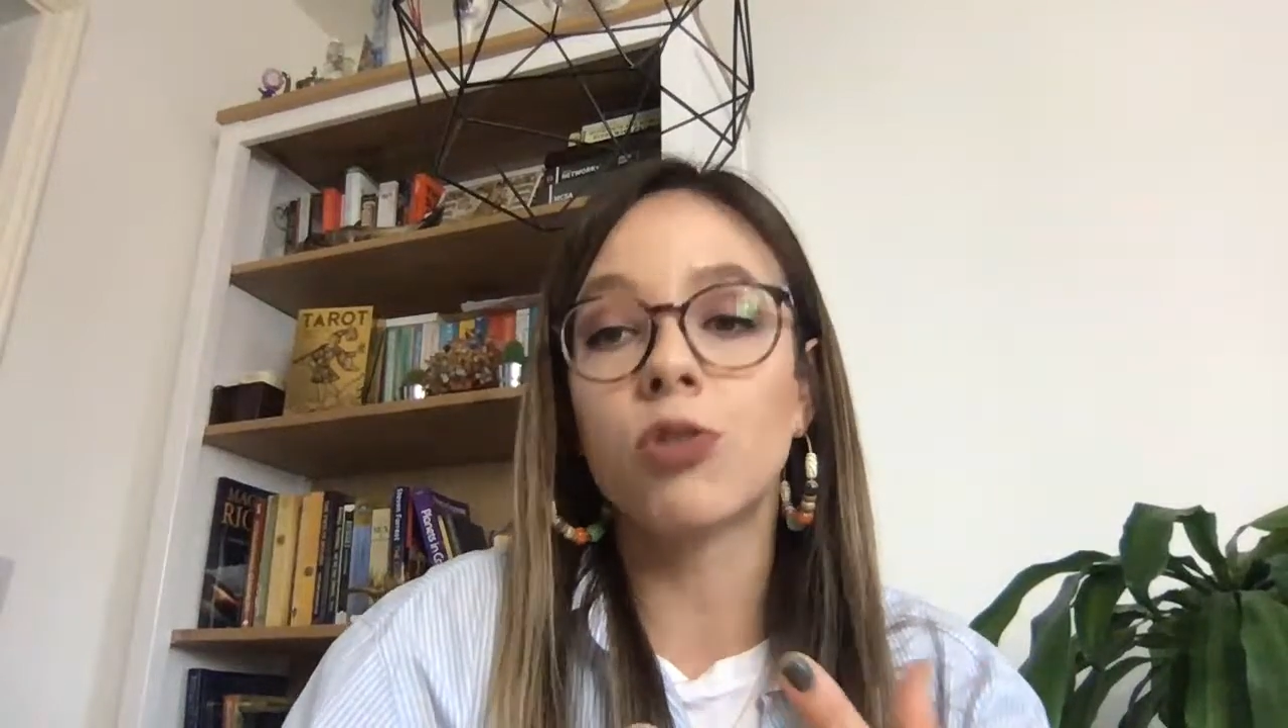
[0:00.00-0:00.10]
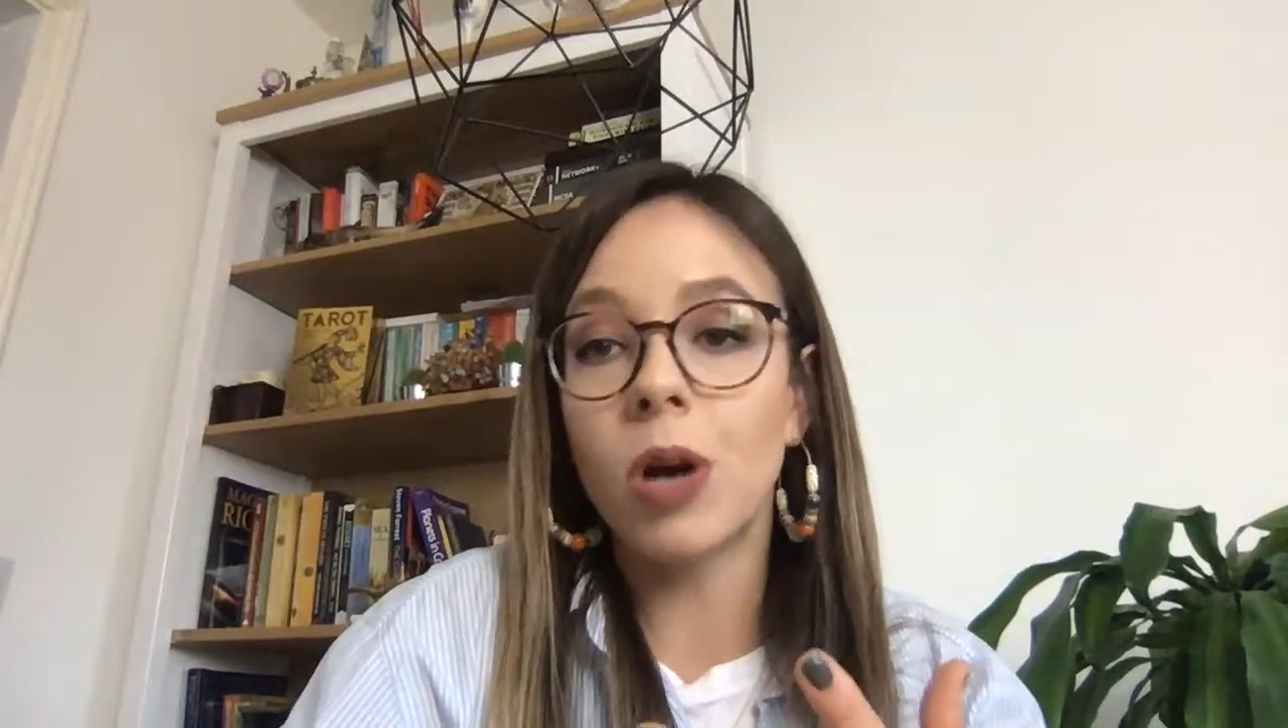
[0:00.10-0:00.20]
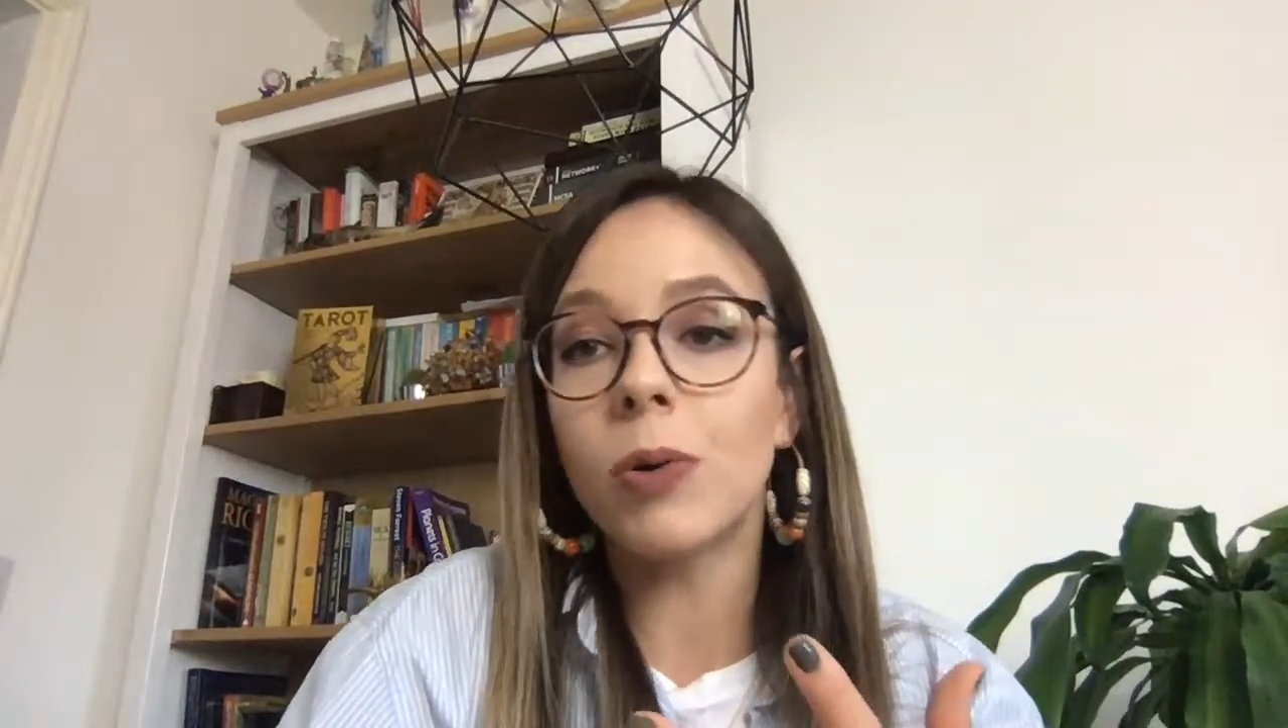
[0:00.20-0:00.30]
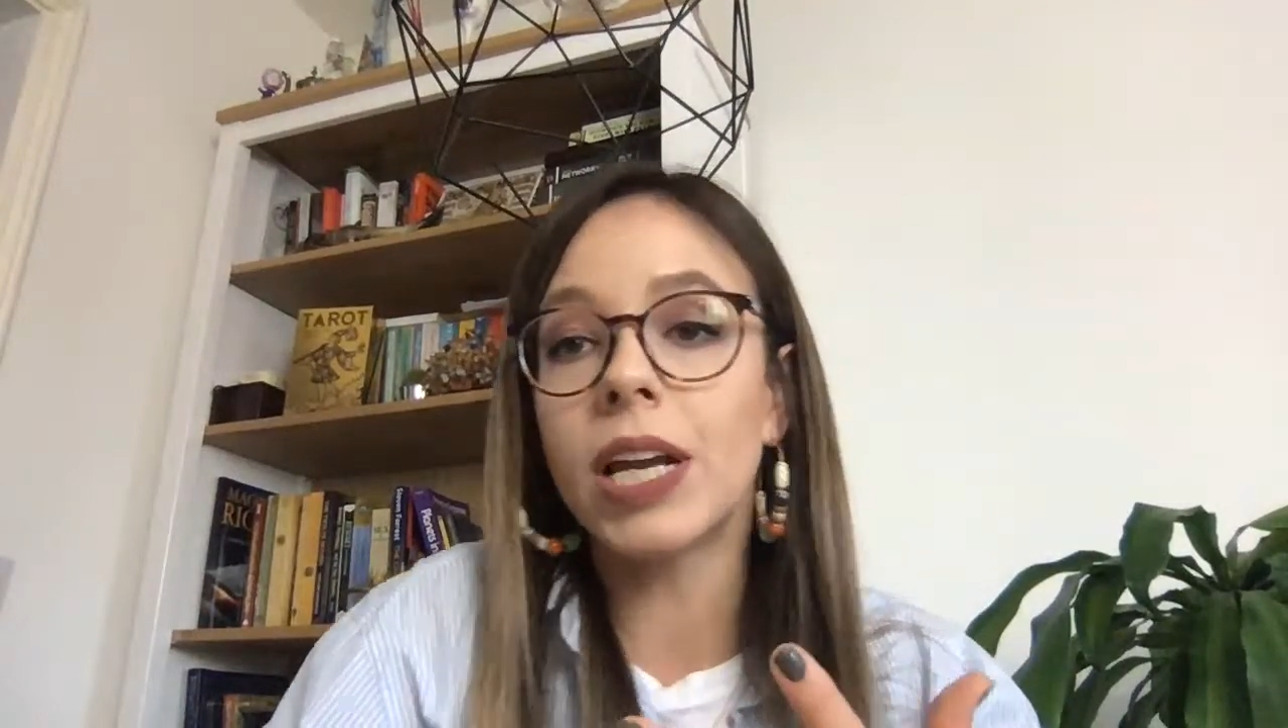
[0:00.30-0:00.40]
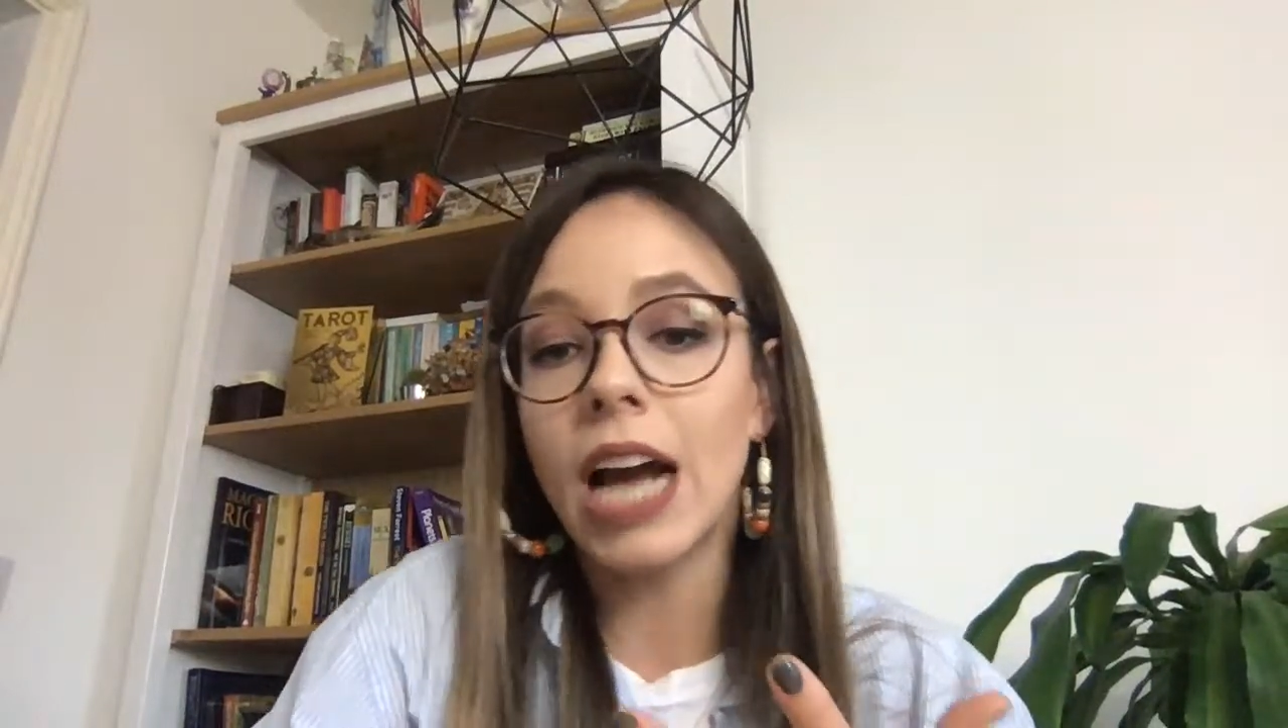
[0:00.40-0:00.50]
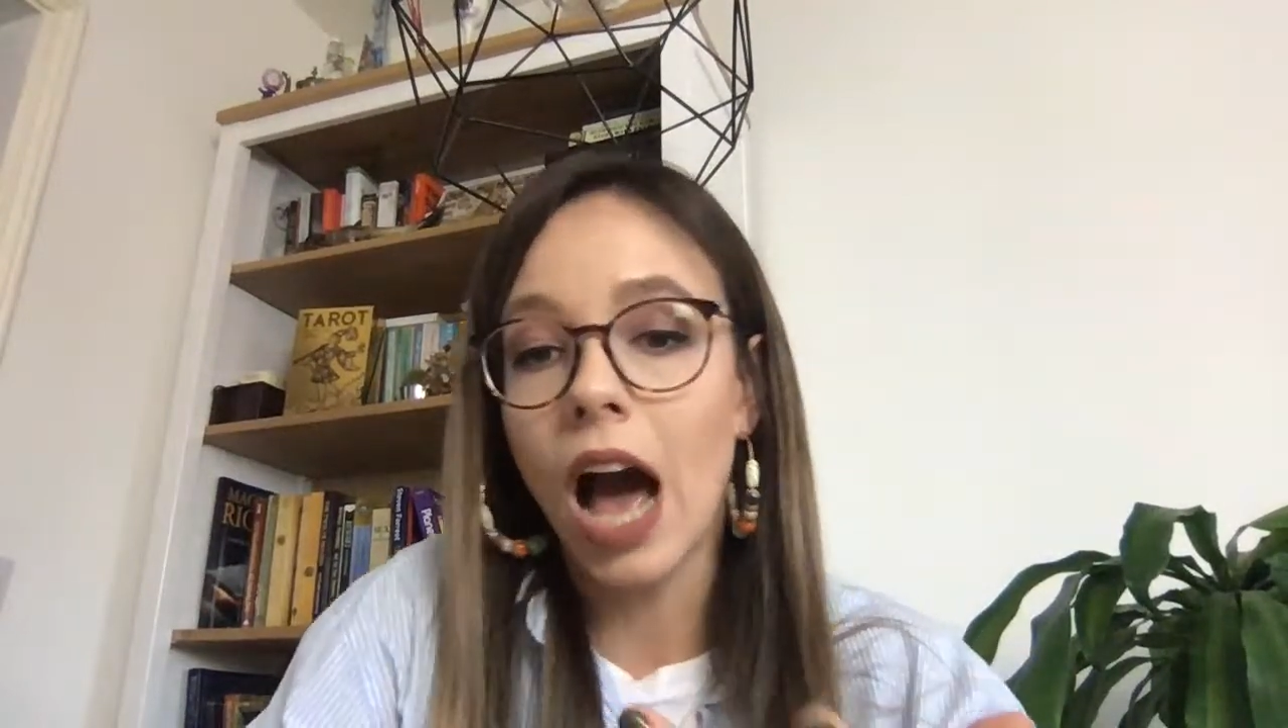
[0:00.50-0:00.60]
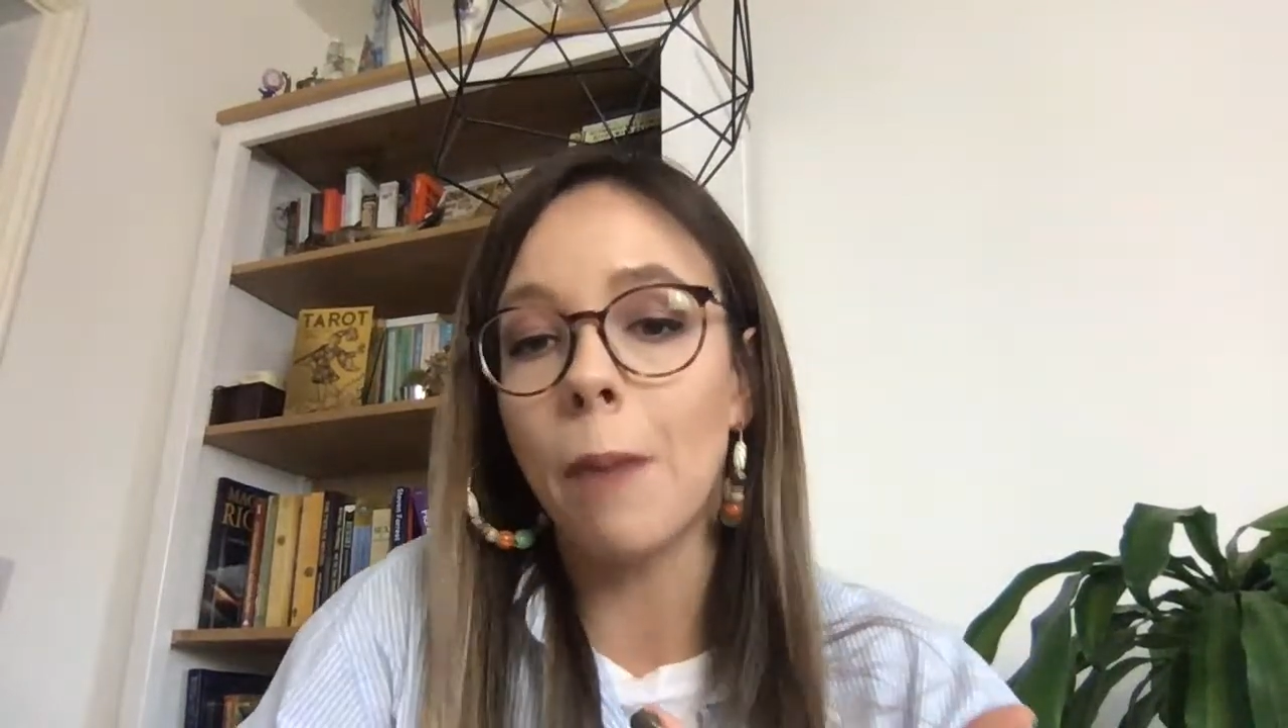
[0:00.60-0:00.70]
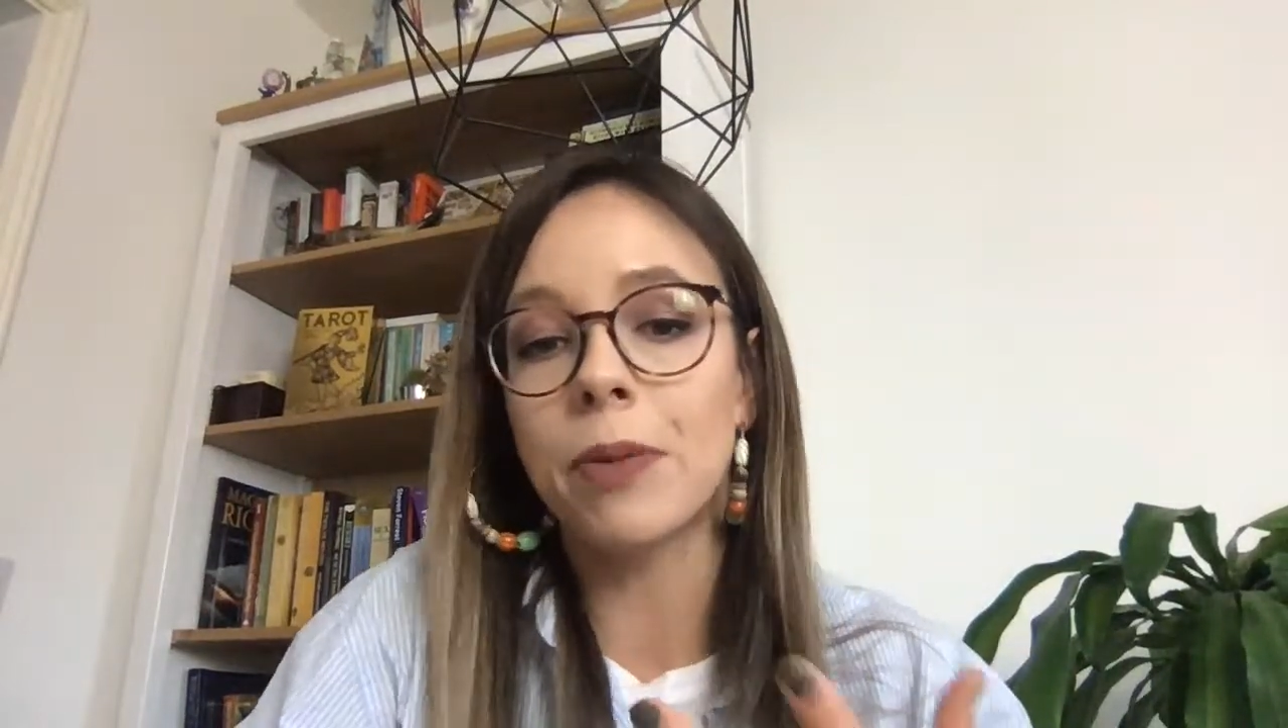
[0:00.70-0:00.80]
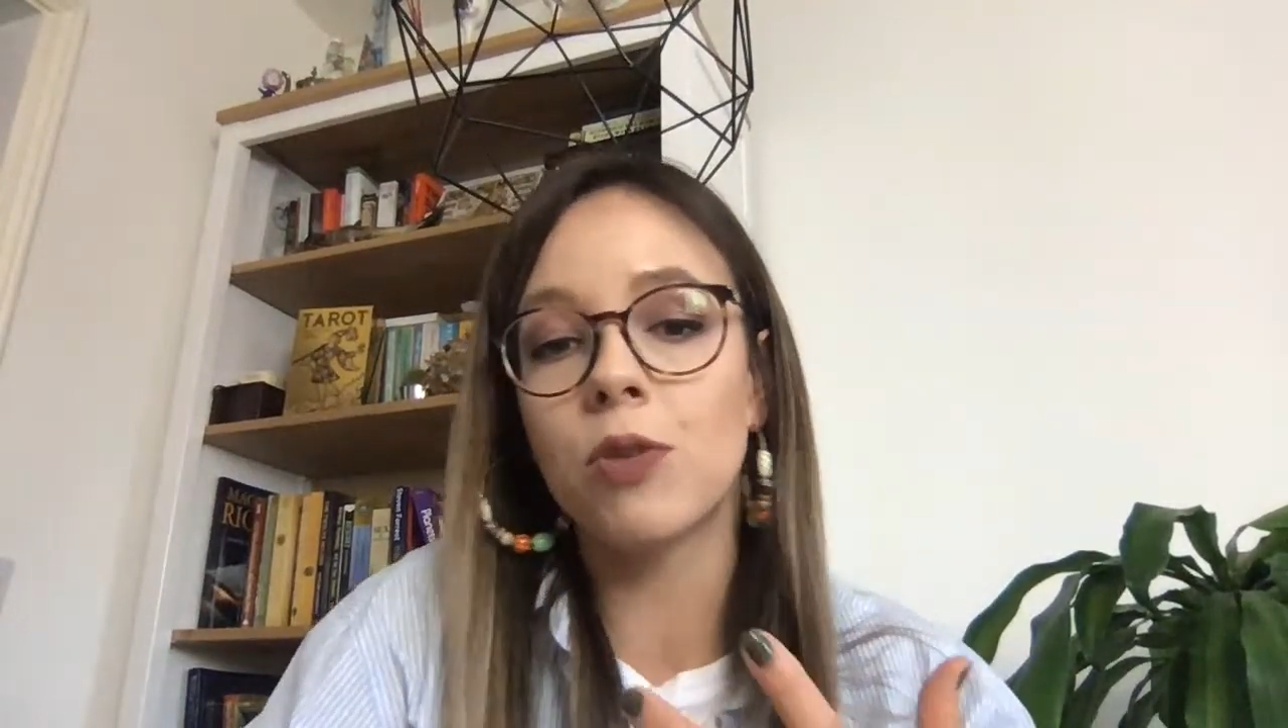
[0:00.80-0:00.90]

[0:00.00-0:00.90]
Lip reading: growing up,